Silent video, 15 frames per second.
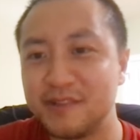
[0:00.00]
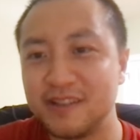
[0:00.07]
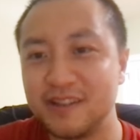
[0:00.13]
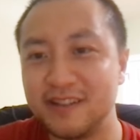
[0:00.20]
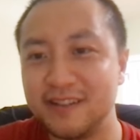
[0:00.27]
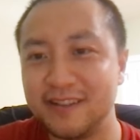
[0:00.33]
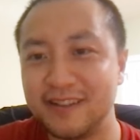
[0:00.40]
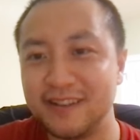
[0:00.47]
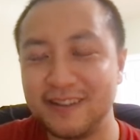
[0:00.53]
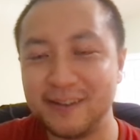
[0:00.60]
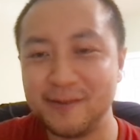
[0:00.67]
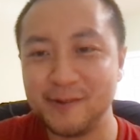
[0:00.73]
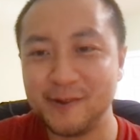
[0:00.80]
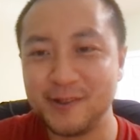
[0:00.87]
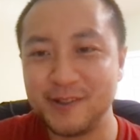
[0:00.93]
they
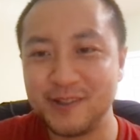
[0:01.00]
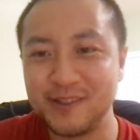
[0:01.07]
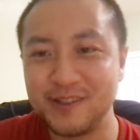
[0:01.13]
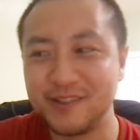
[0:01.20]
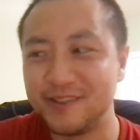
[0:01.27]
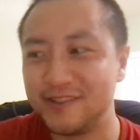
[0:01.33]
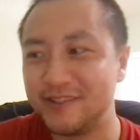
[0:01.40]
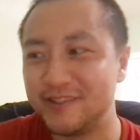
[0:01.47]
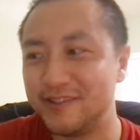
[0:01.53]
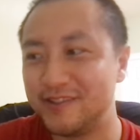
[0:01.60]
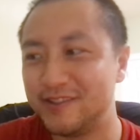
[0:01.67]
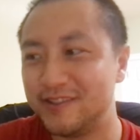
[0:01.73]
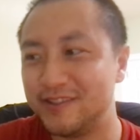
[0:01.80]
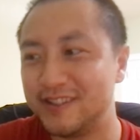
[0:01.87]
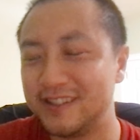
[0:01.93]
want
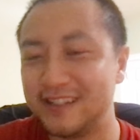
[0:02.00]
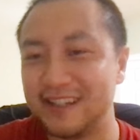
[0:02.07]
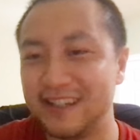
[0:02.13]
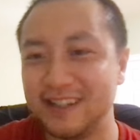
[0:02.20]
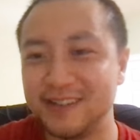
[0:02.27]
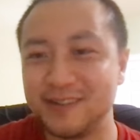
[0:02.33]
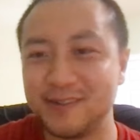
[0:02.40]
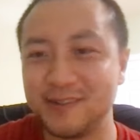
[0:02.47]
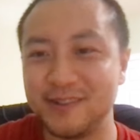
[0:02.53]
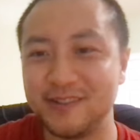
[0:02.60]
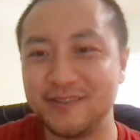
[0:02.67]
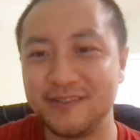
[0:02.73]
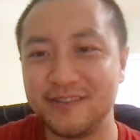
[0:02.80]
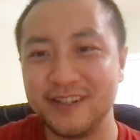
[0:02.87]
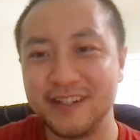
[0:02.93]
to like sort
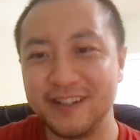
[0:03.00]
of